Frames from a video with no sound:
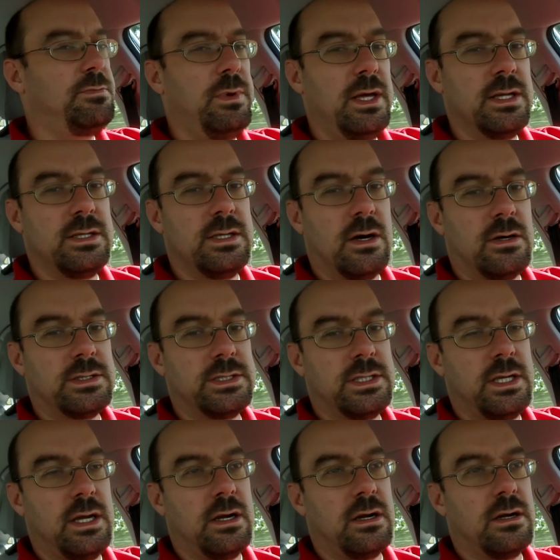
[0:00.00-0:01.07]
be adults
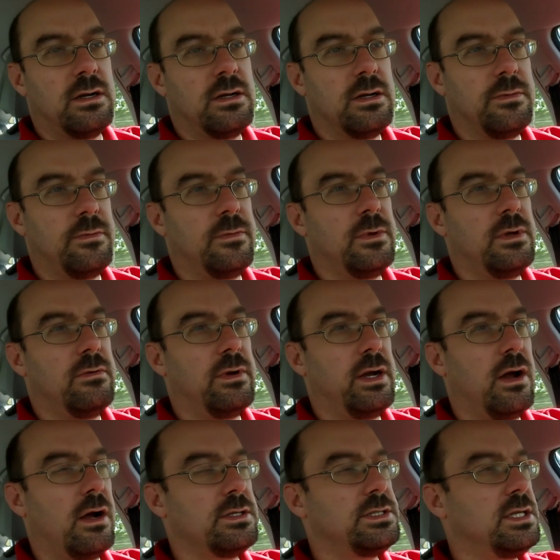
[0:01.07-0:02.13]
here in
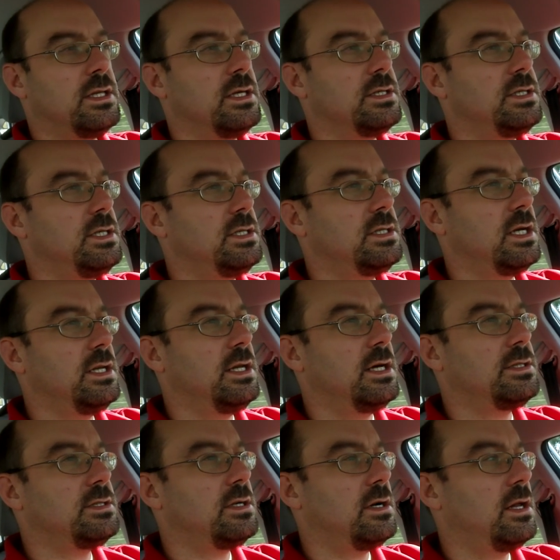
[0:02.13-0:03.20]
regards to this, she said
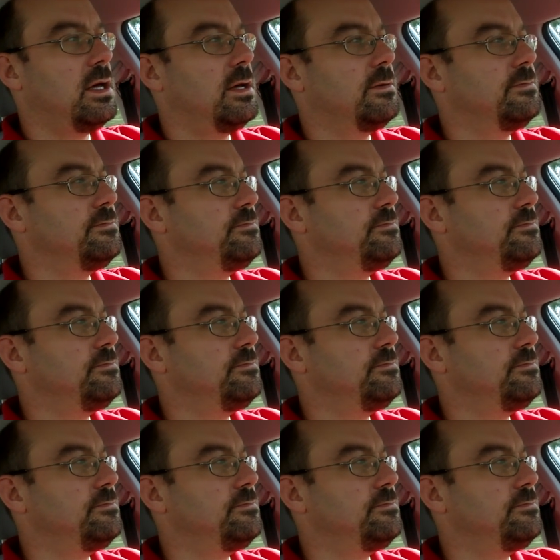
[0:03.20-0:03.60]
yesterday.